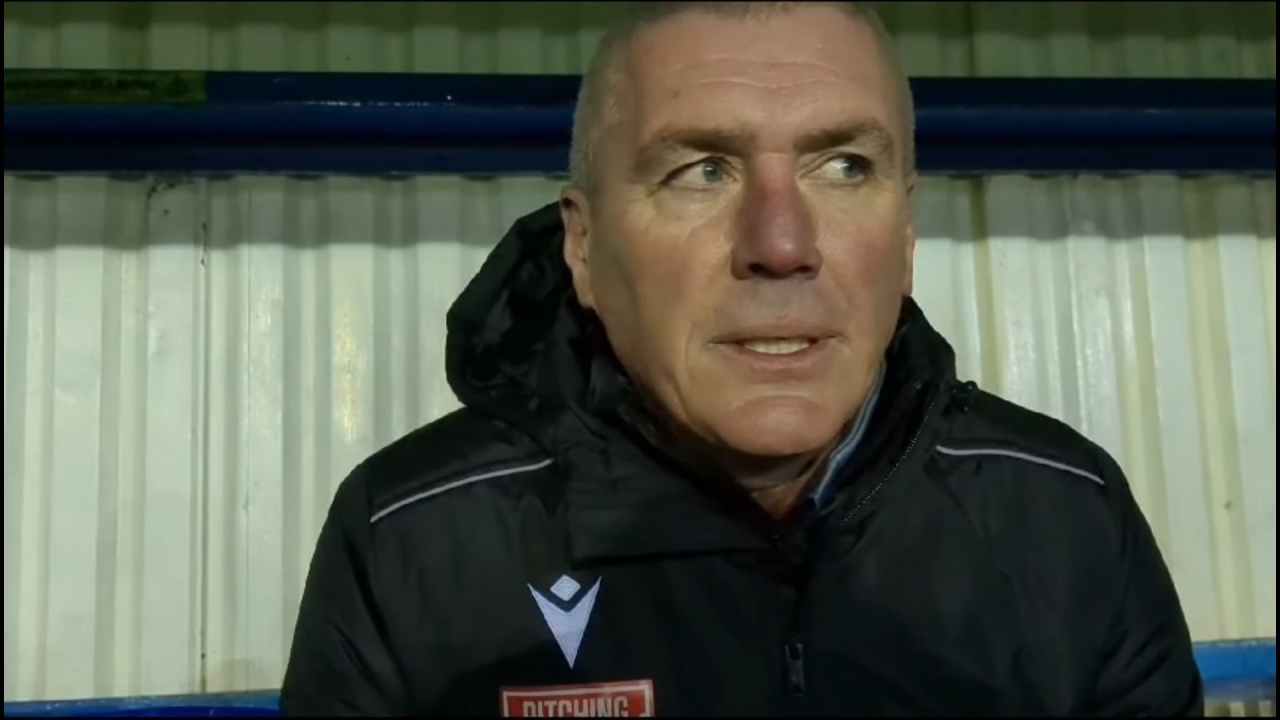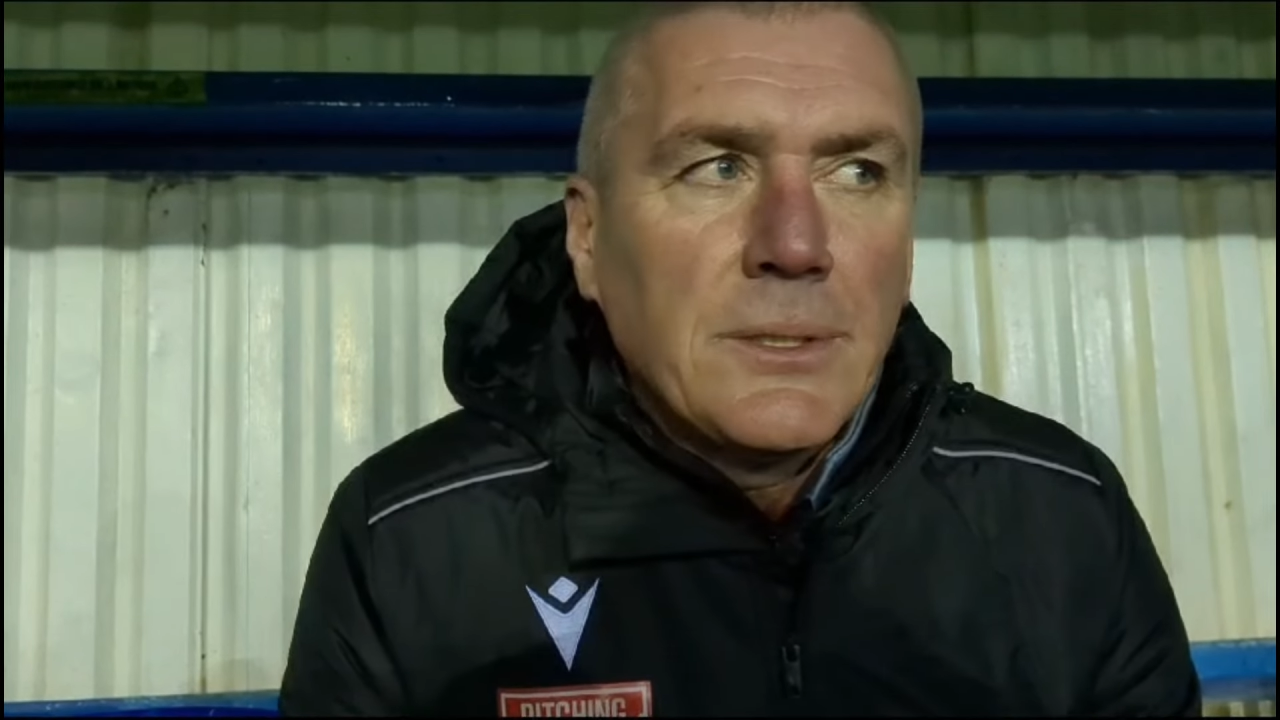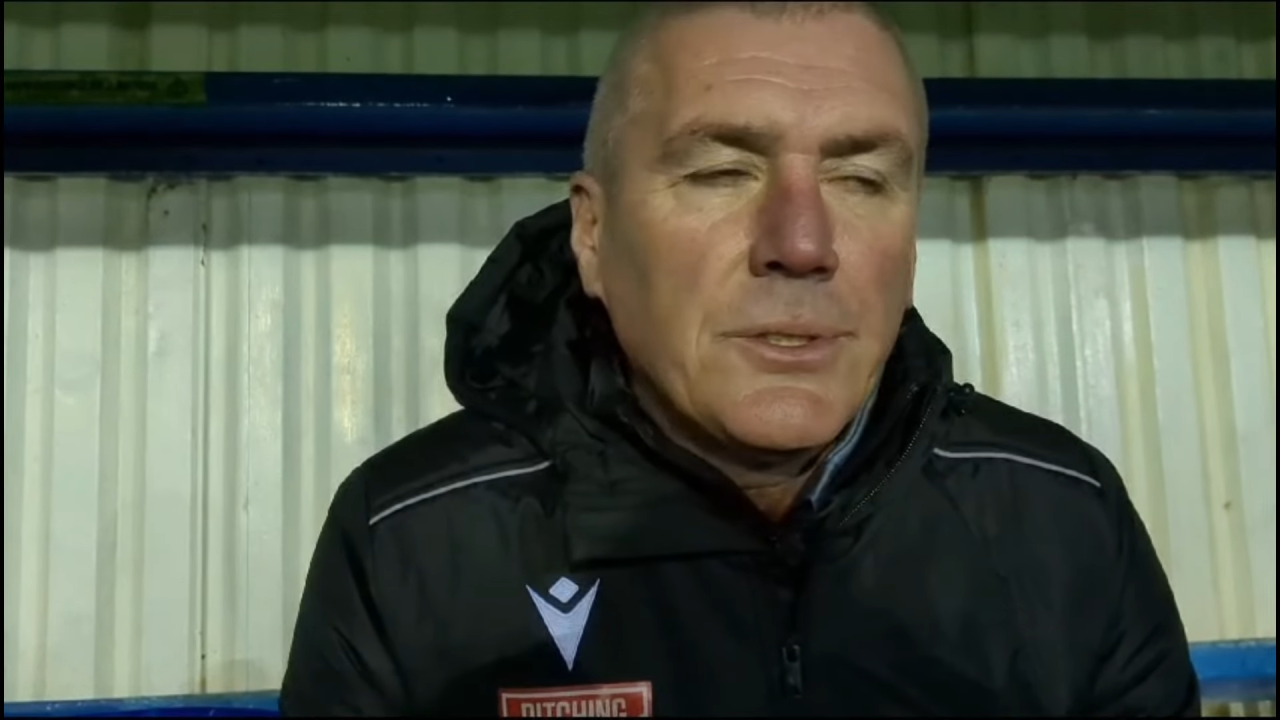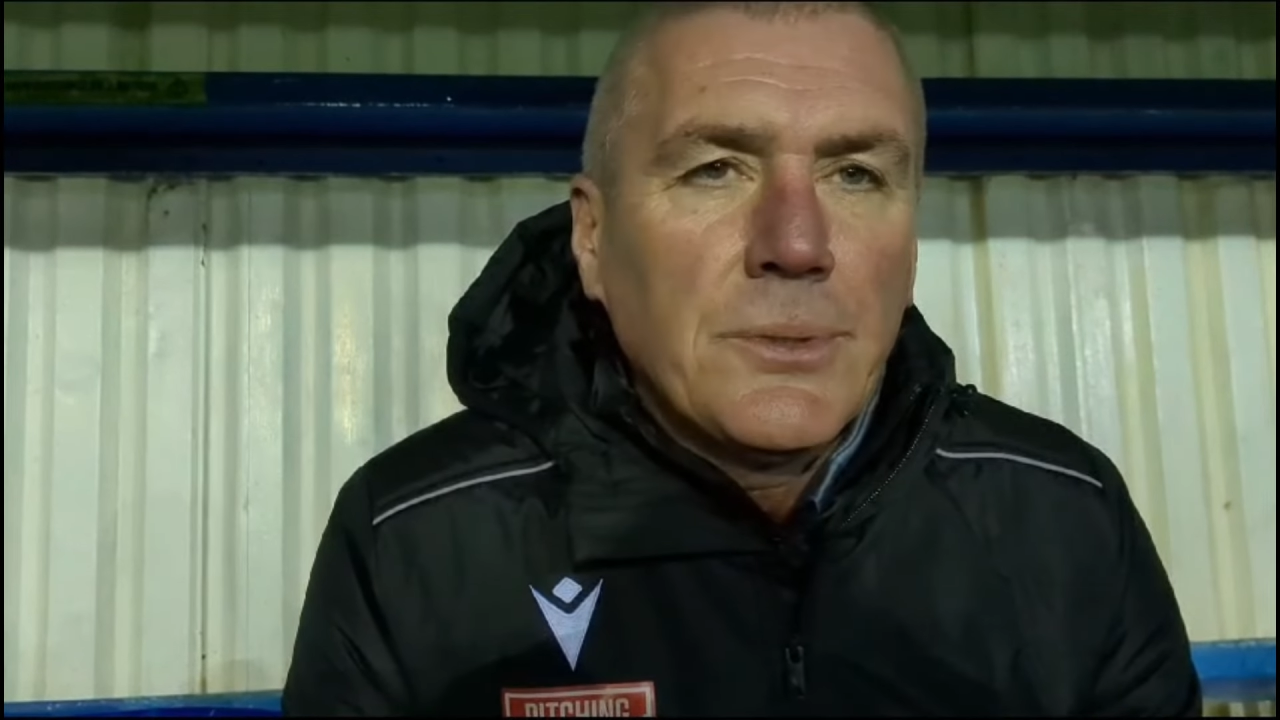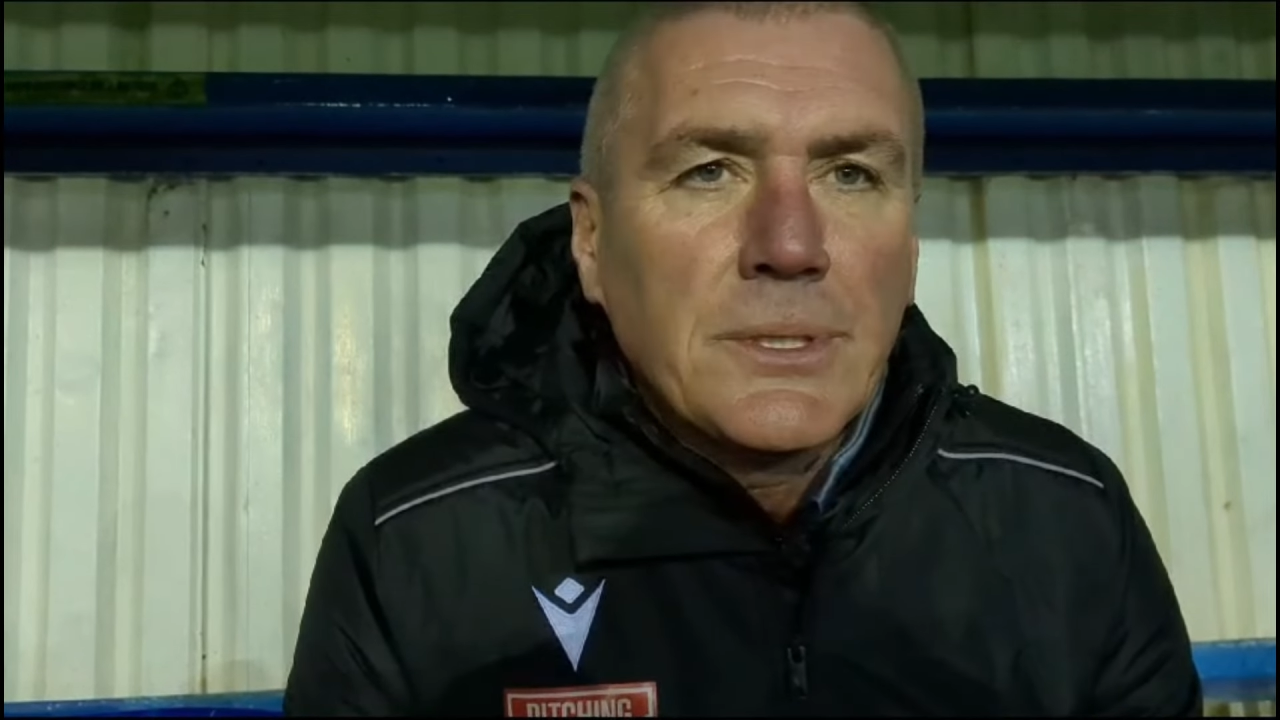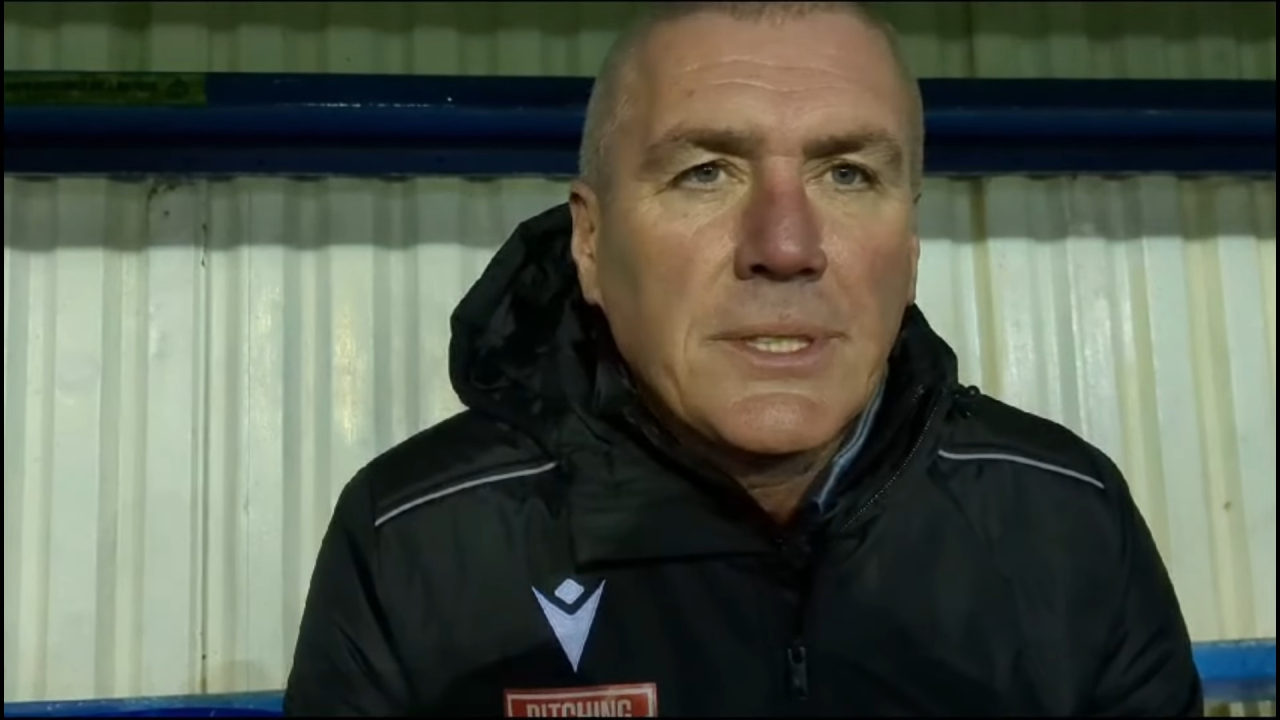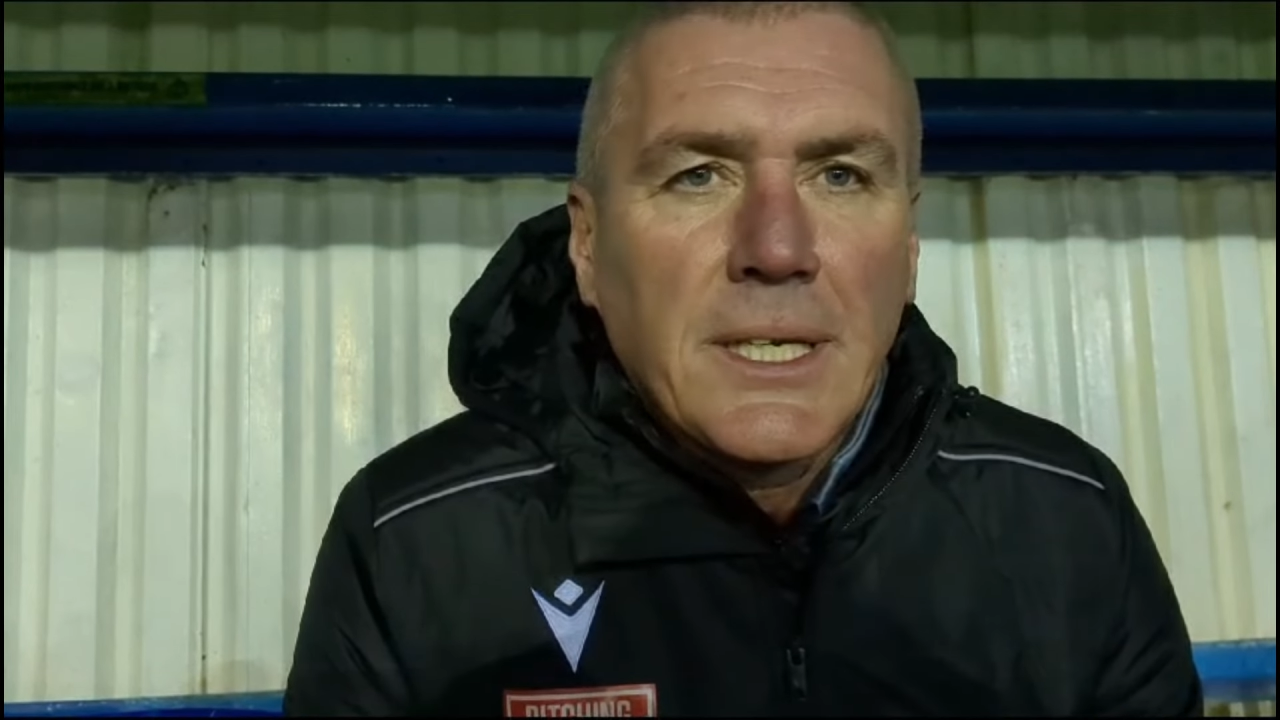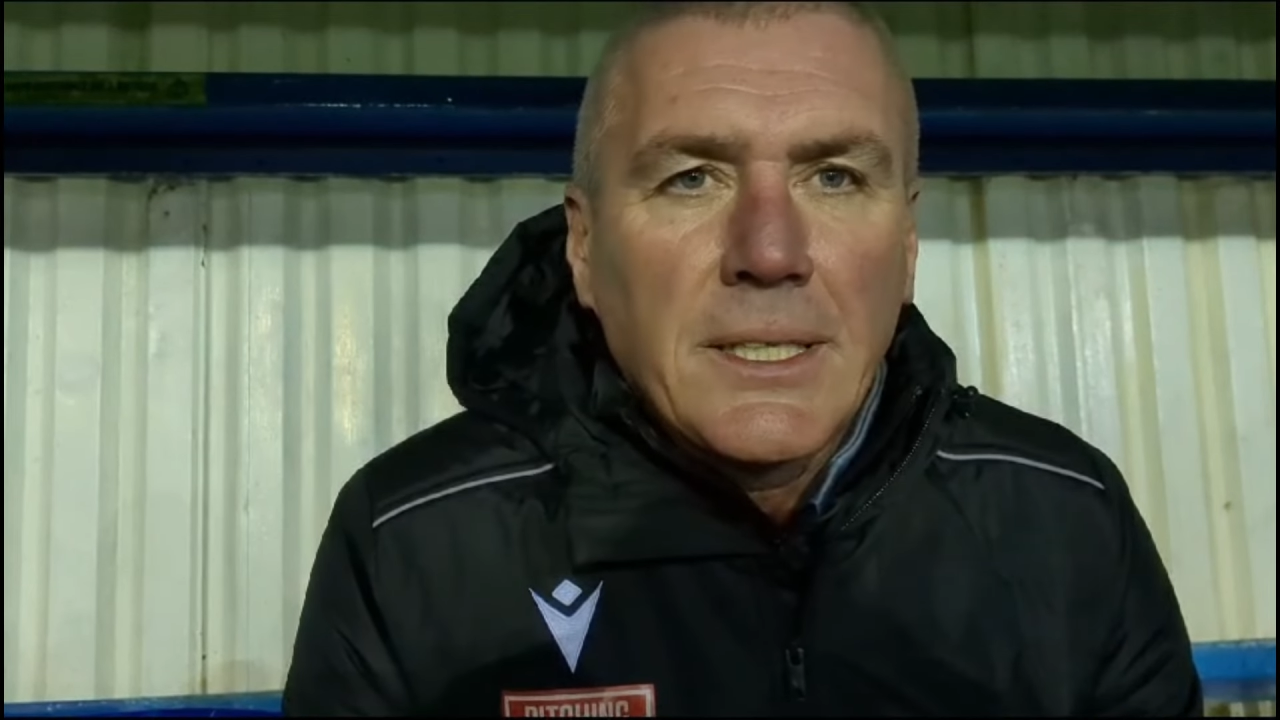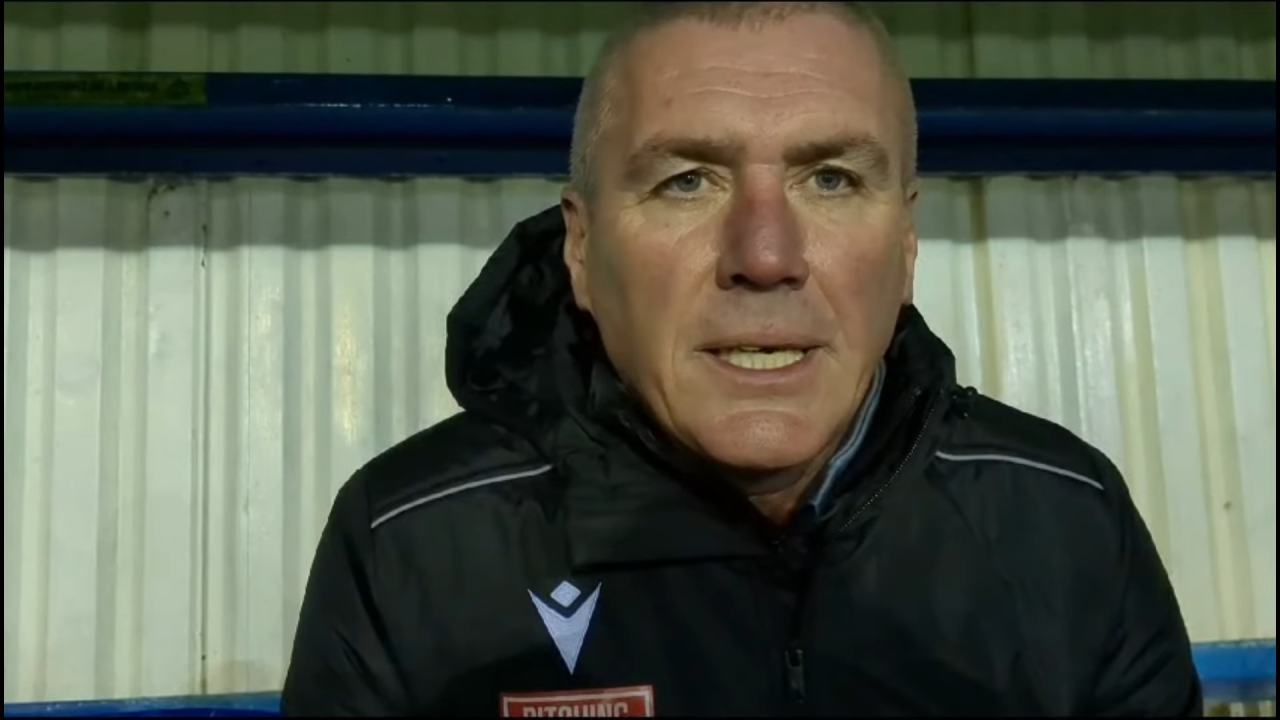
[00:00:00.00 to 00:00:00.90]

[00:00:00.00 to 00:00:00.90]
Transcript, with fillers: and then two in the second